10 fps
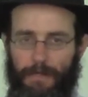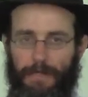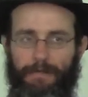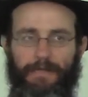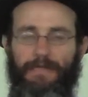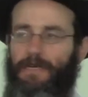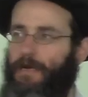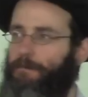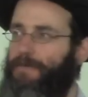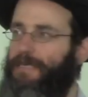And this is a
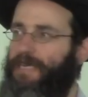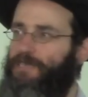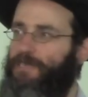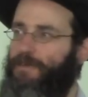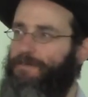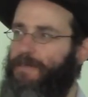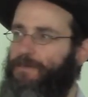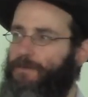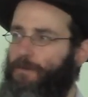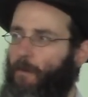combination of the two.